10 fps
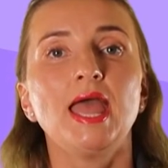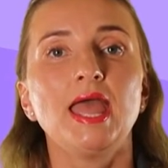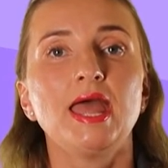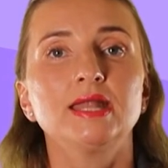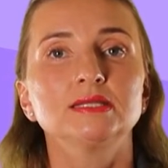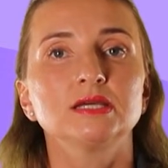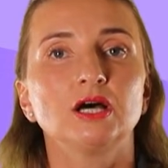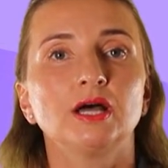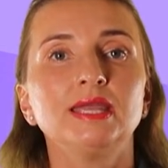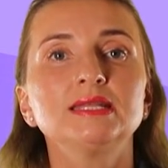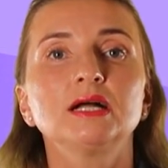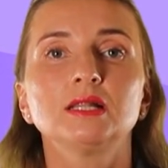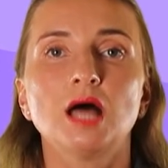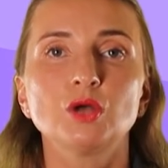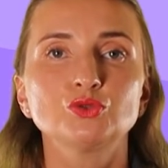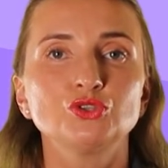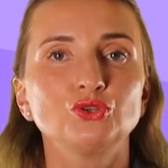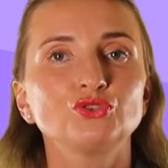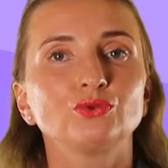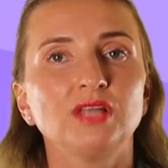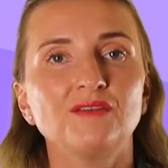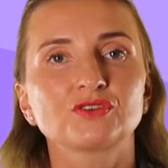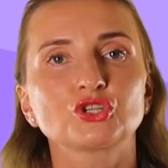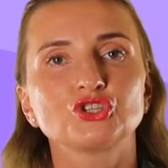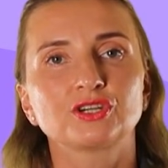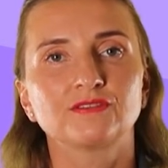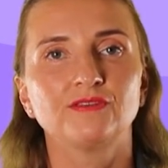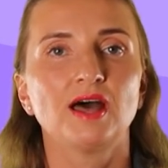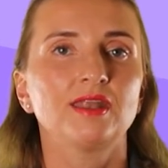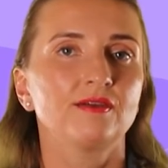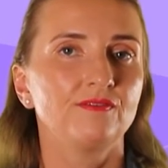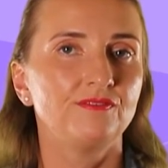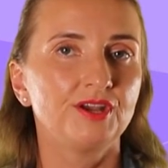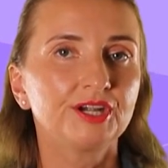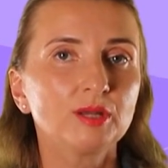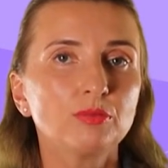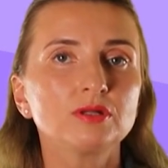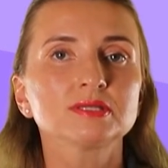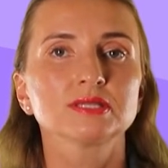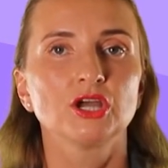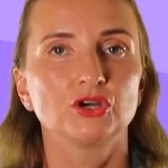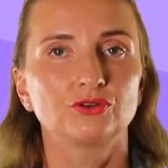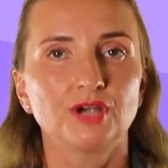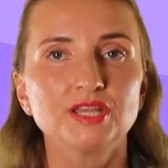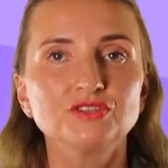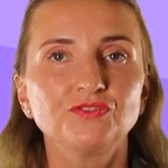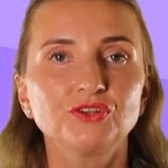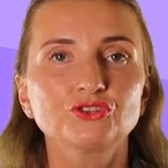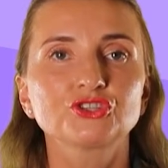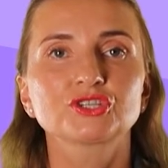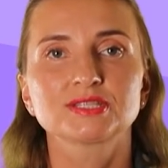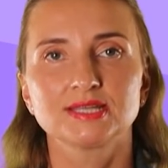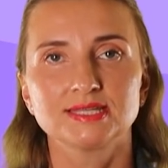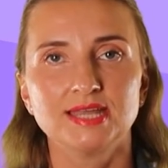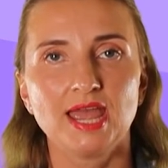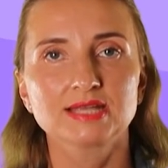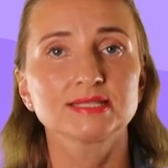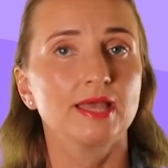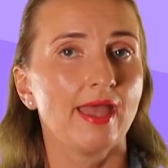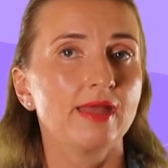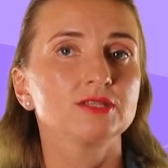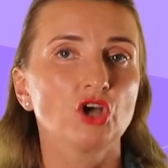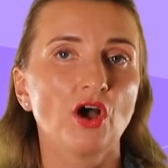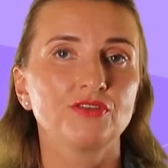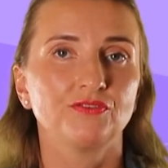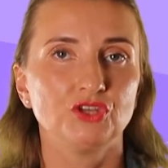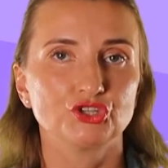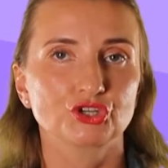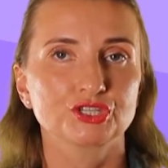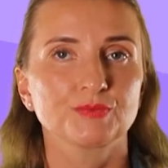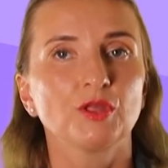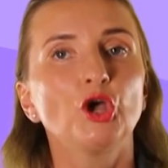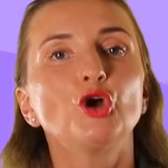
and it allows you to leverage Grafana variables, range filters, tags, and other features.